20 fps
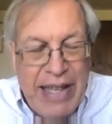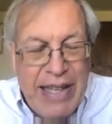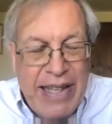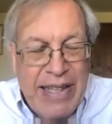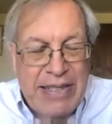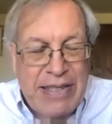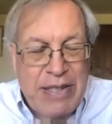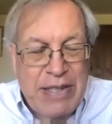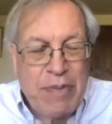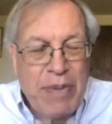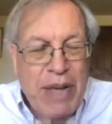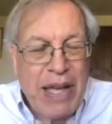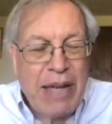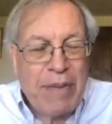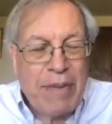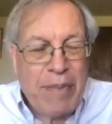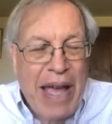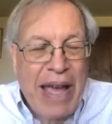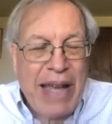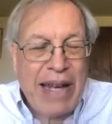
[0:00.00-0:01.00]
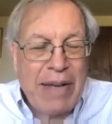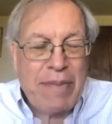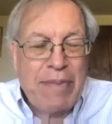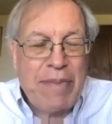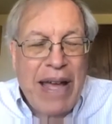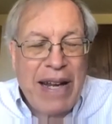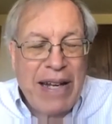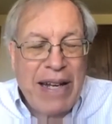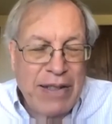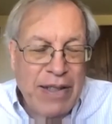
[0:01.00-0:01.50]
To me, banning
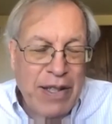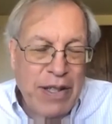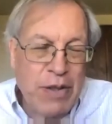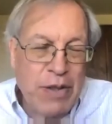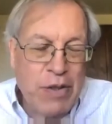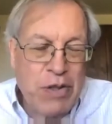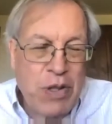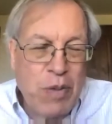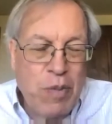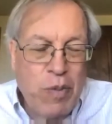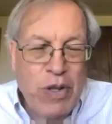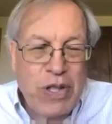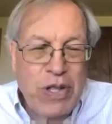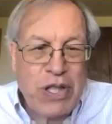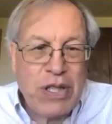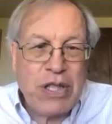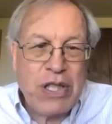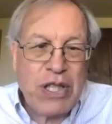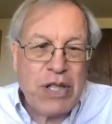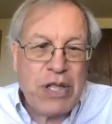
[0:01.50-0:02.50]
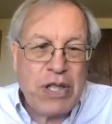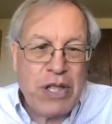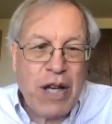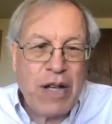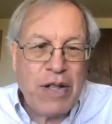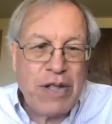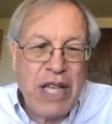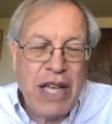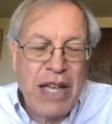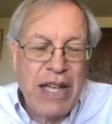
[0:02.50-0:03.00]
medically induced abortions just
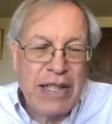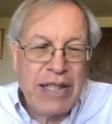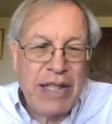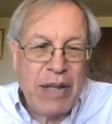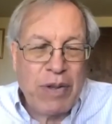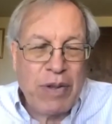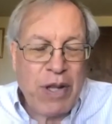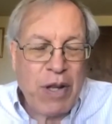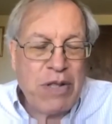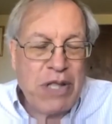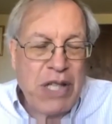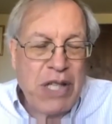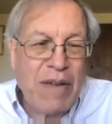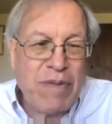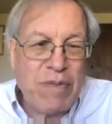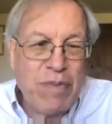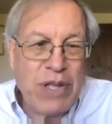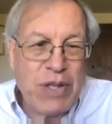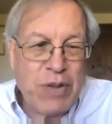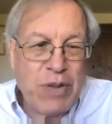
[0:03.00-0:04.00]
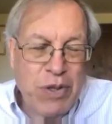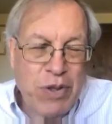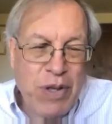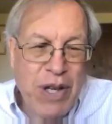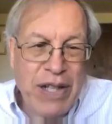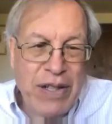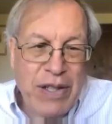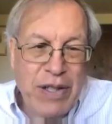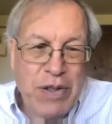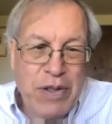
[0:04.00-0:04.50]
shows that what those governments were
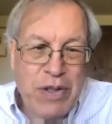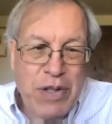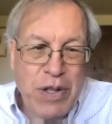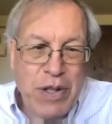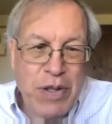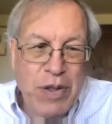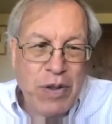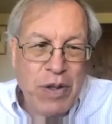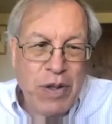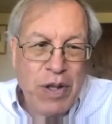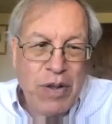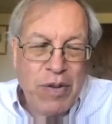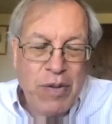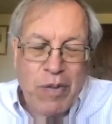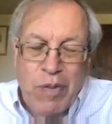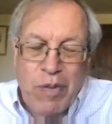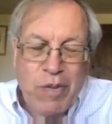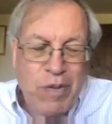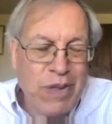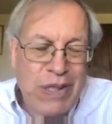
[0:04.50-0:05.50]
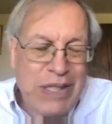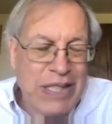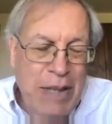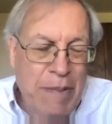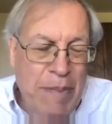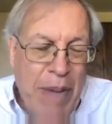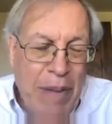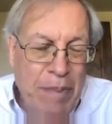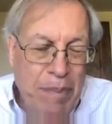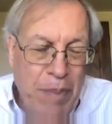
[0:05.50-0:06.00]
trying to do wasn't
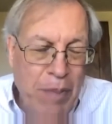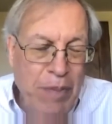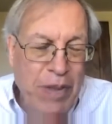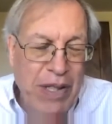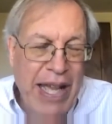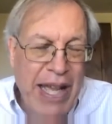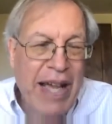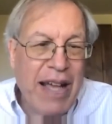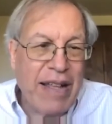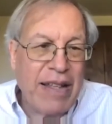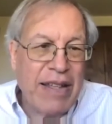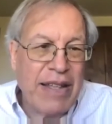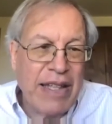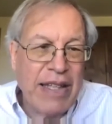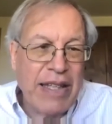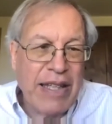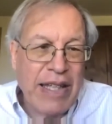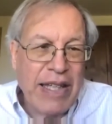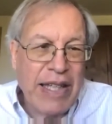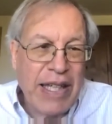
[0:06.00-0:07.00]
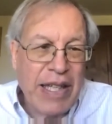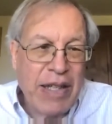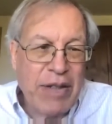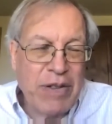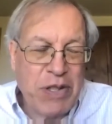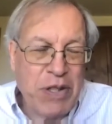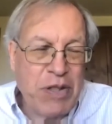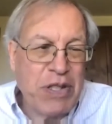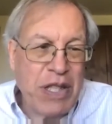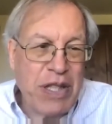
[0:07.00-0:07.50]
about public health. It
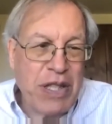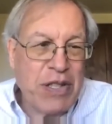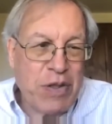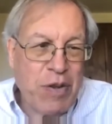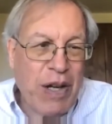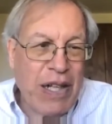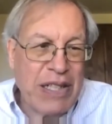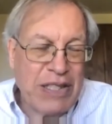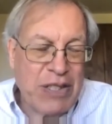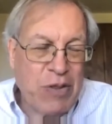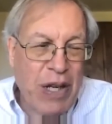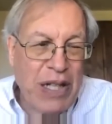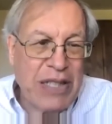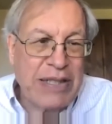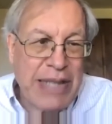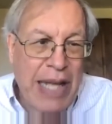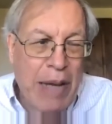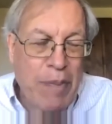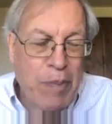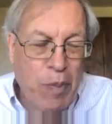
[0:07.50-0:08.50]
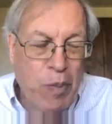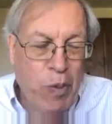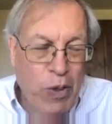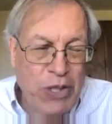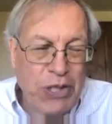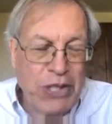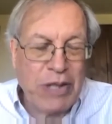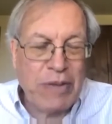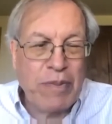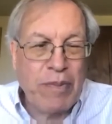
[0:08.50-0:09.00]
was using this crisis to try to stop
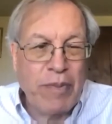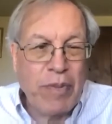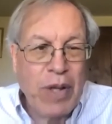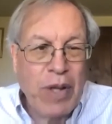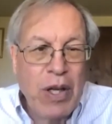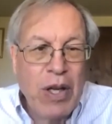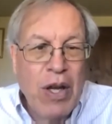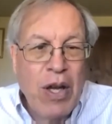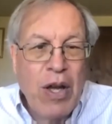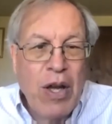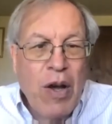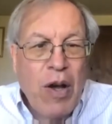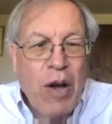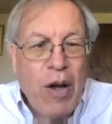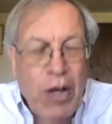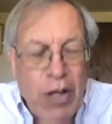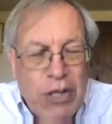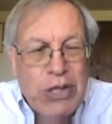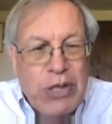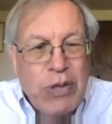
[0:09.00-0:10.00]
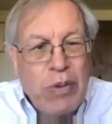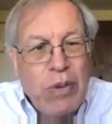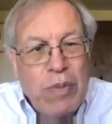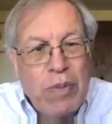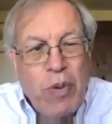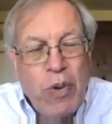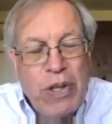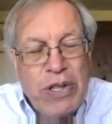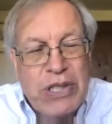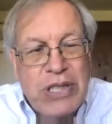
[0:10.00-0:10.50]
abortion. Also,
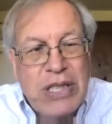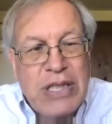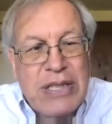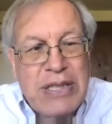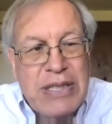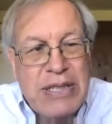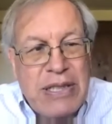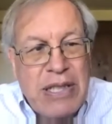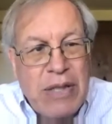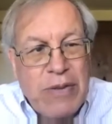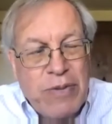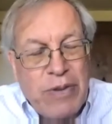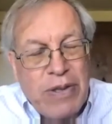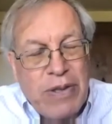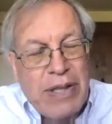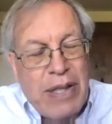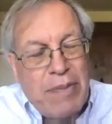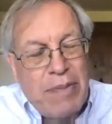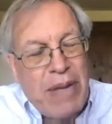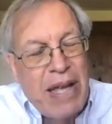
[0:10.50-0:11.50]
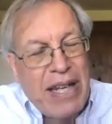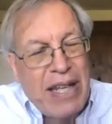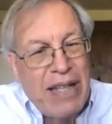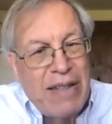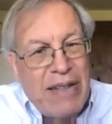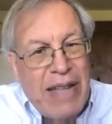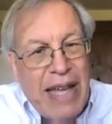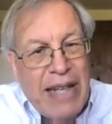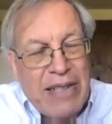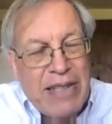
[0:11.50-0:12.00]
abortion is different than many
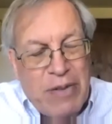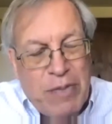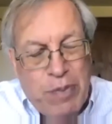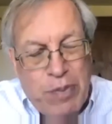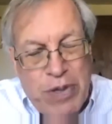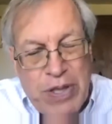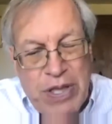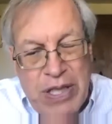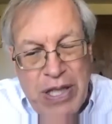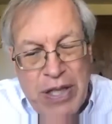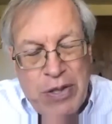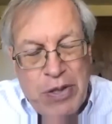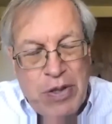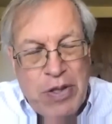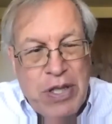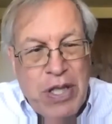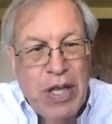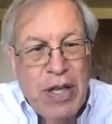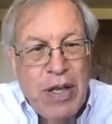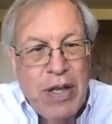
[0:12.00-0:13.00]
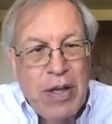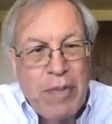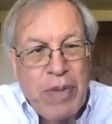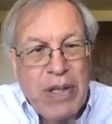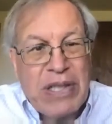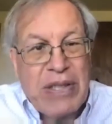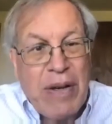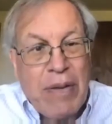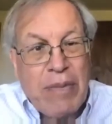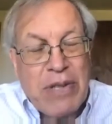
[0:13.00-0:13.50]
elective procedures
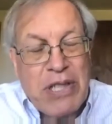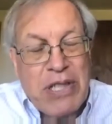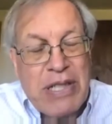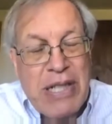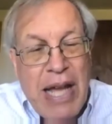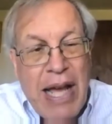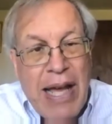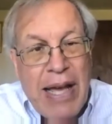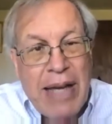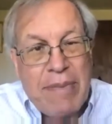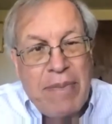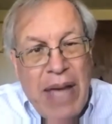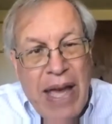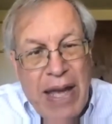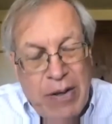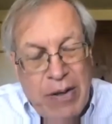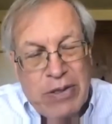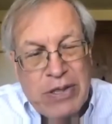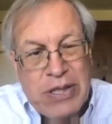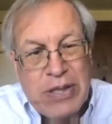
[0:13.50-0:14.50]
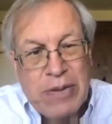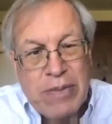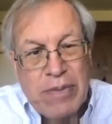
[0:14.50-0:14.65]
because how much time matters.